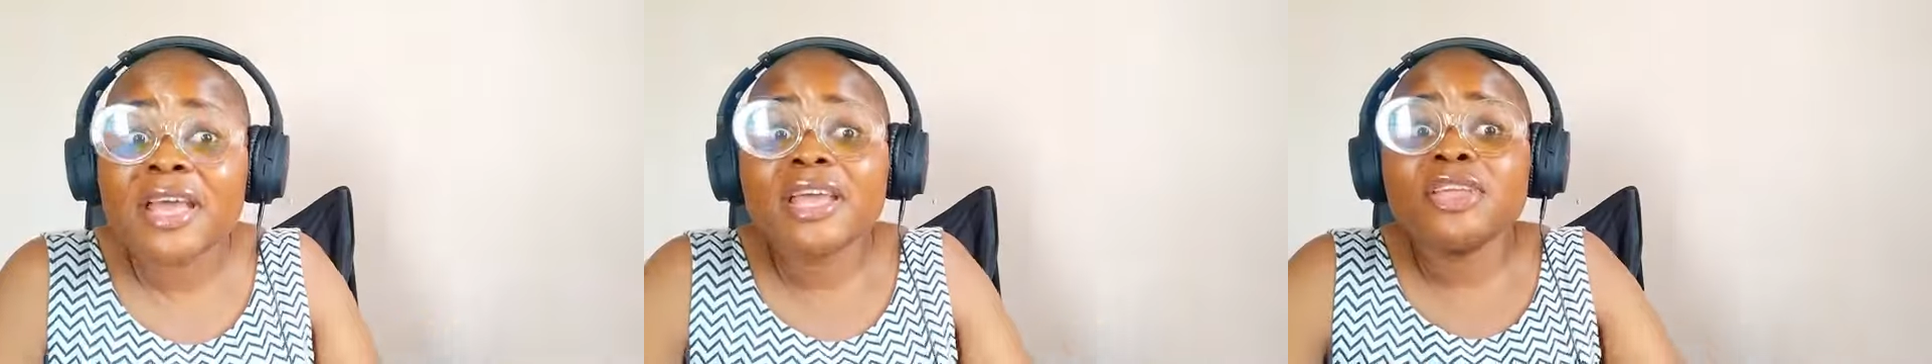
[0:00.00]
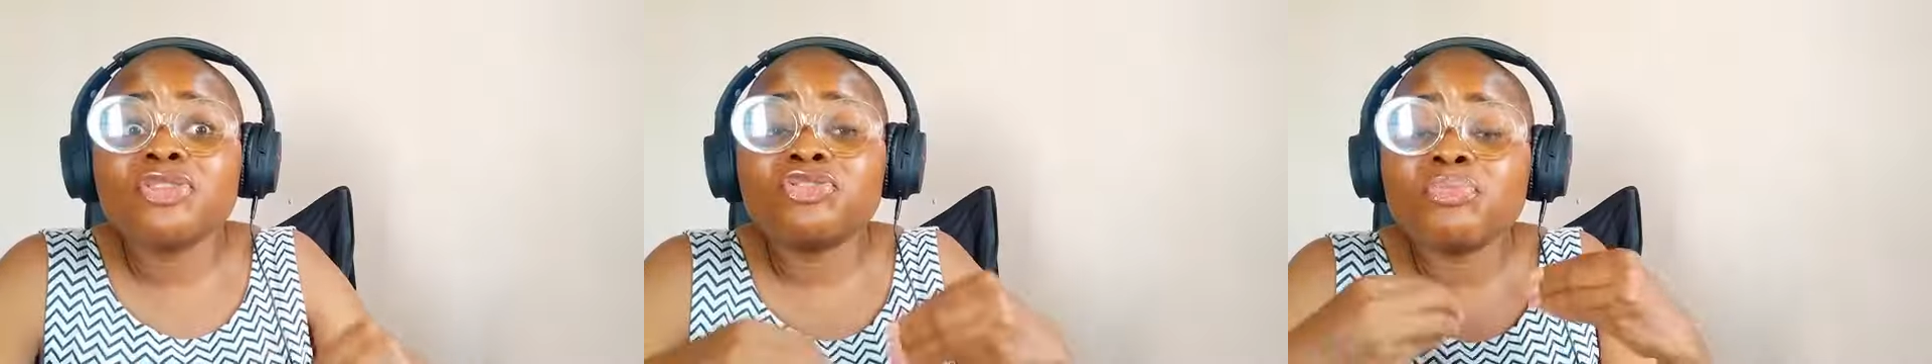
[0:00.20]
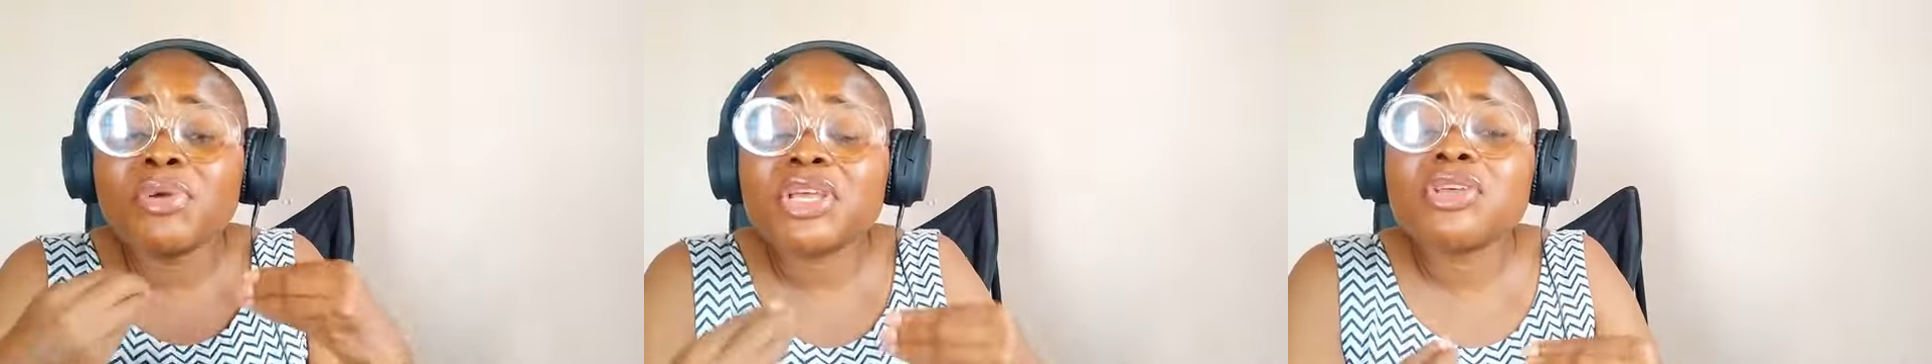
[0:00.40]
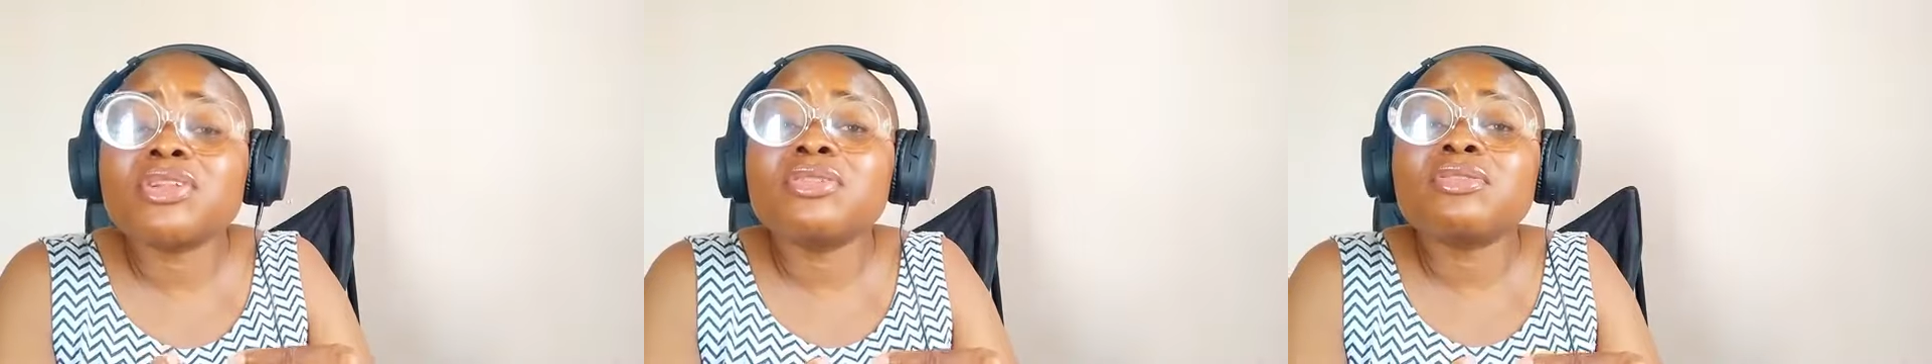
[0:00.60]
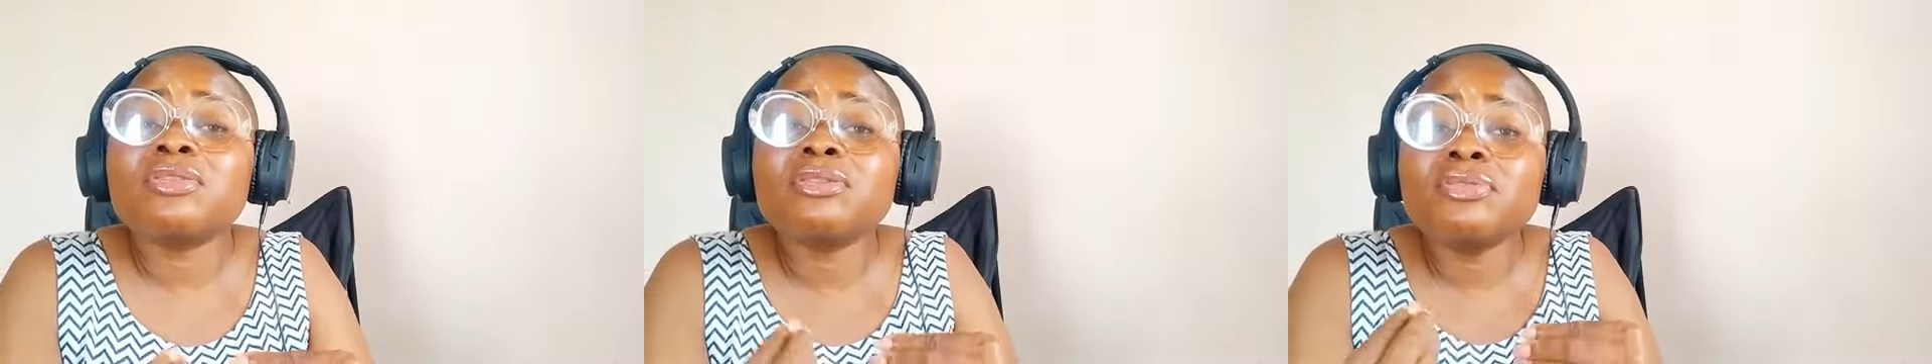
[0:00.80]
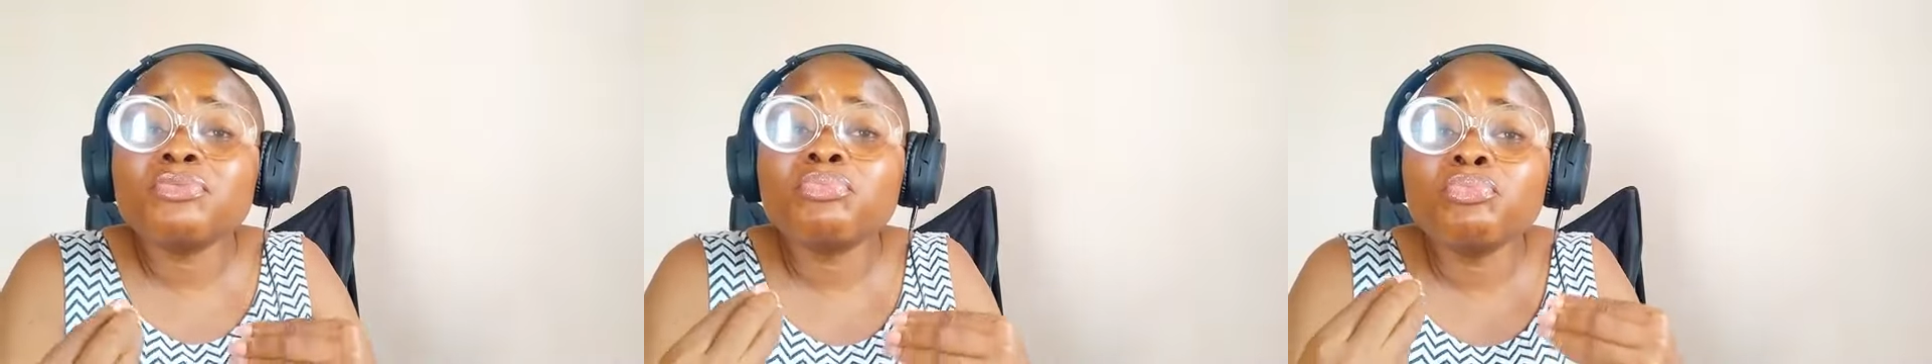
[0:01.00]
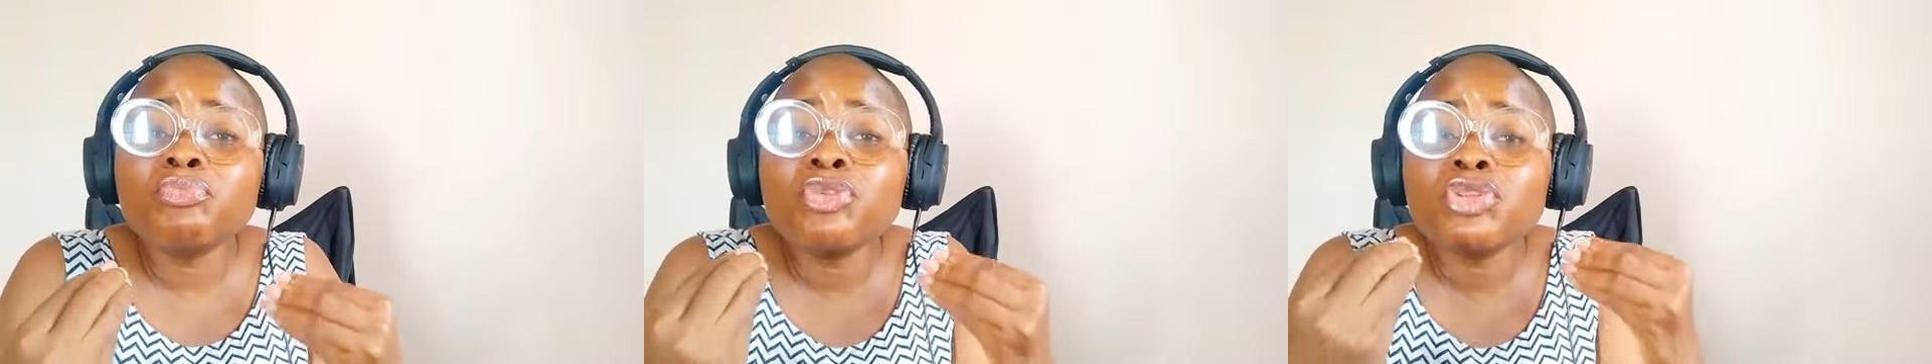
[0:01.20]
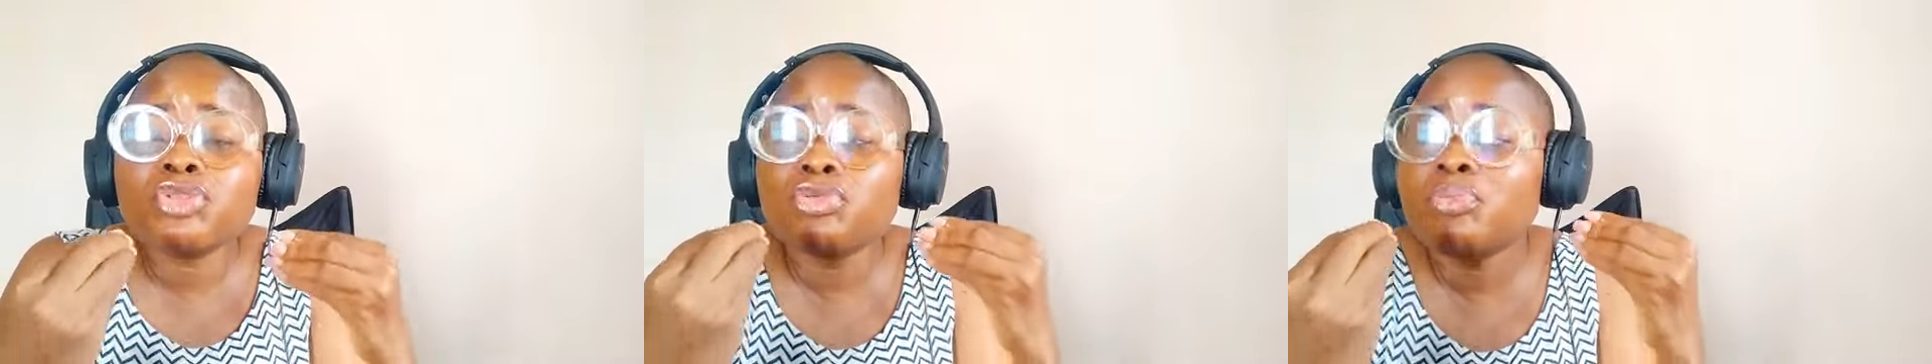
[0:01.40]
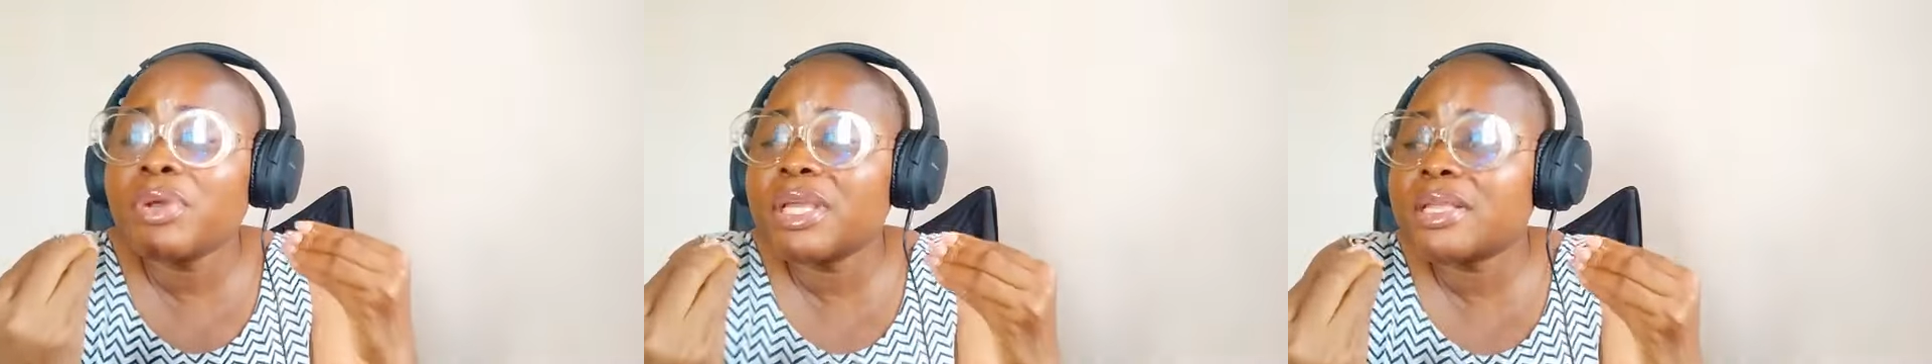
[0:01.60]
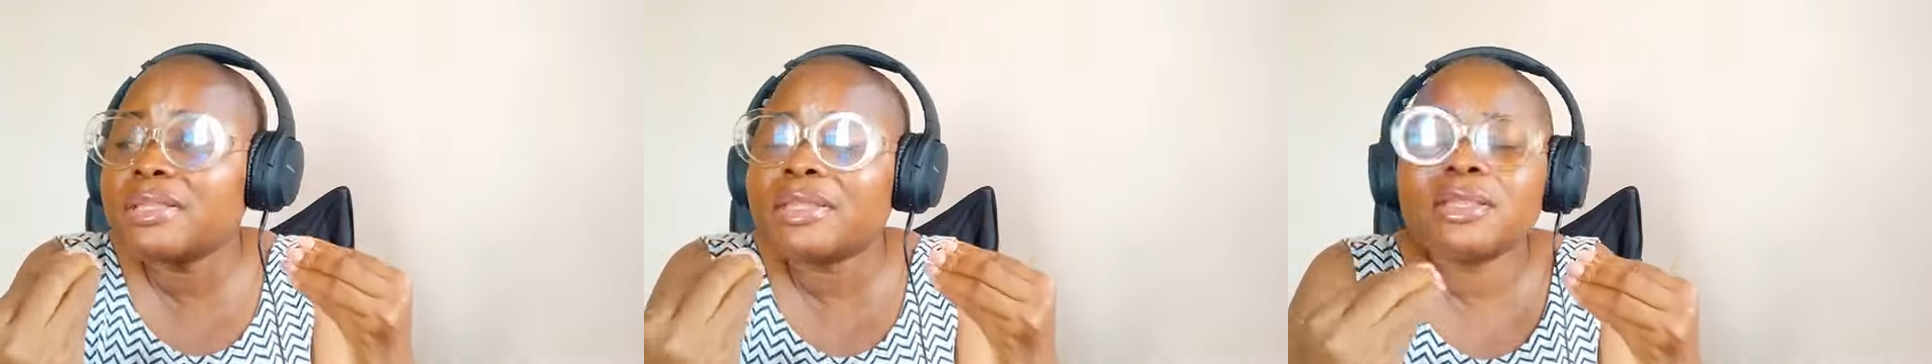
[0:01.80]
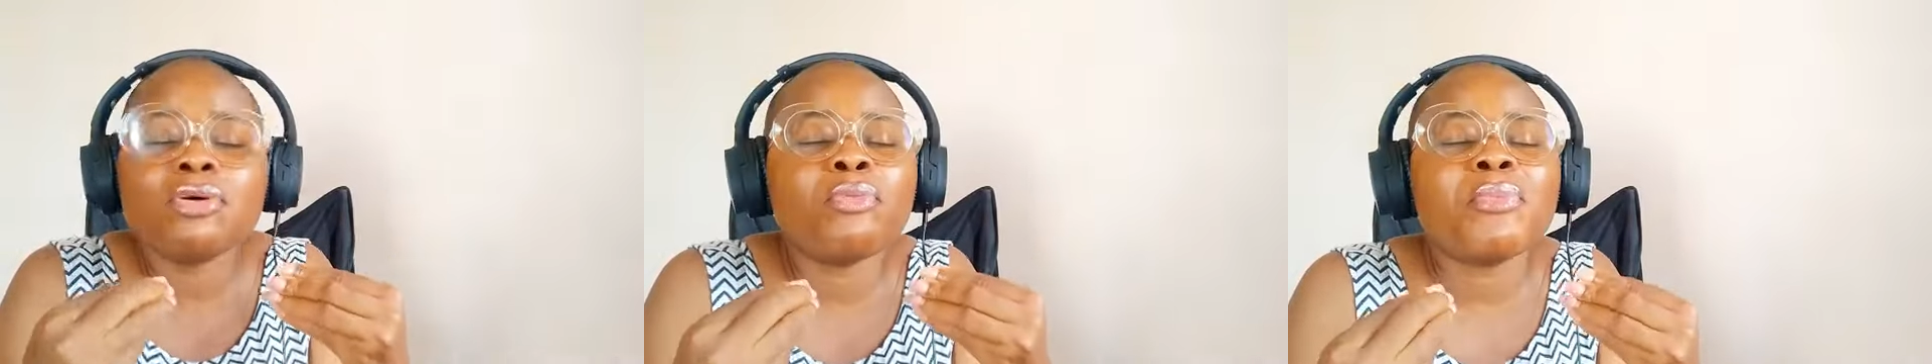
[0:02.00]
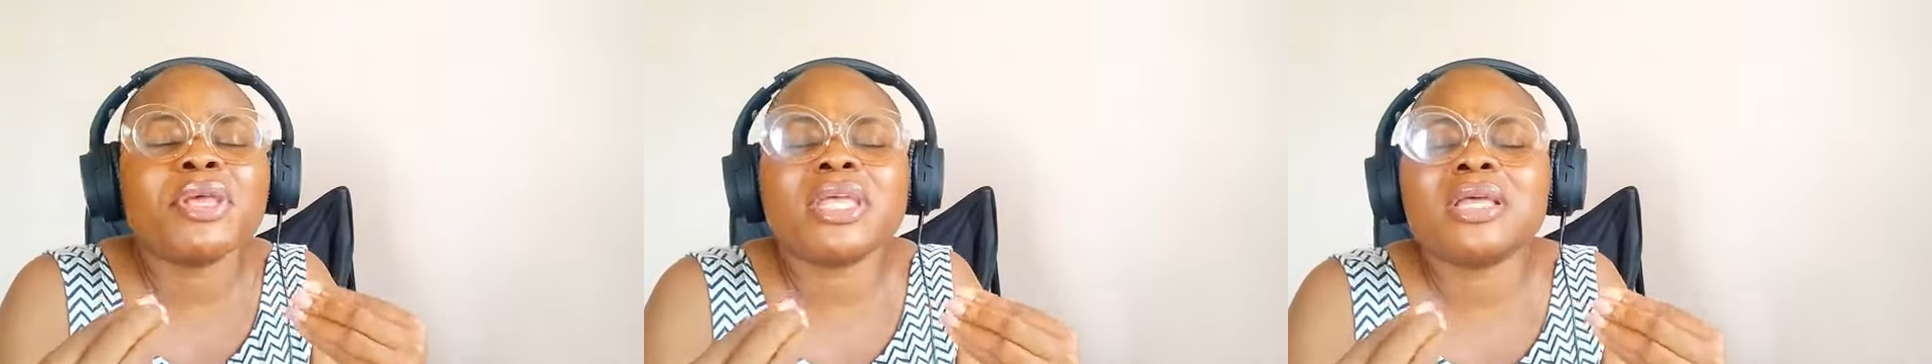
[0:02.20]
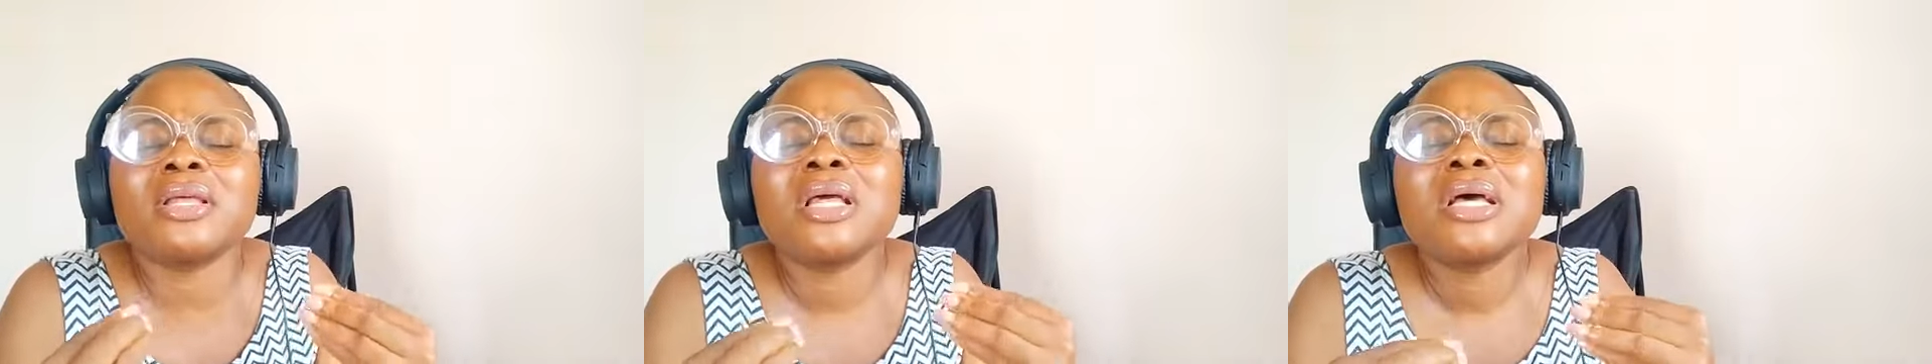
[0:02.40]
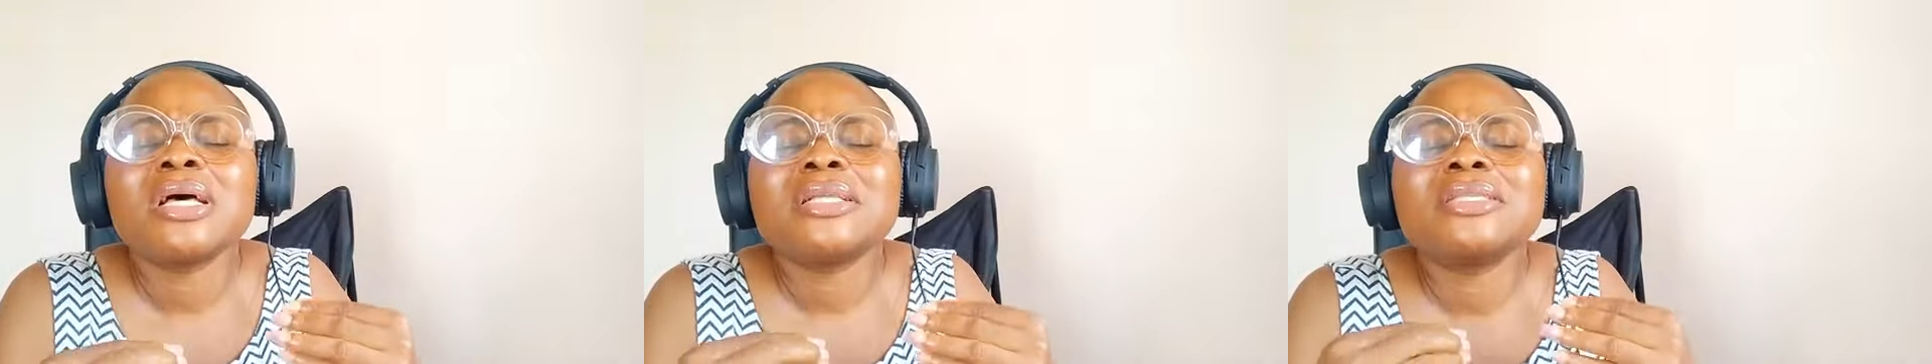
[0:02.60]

It to make it to make they'll make it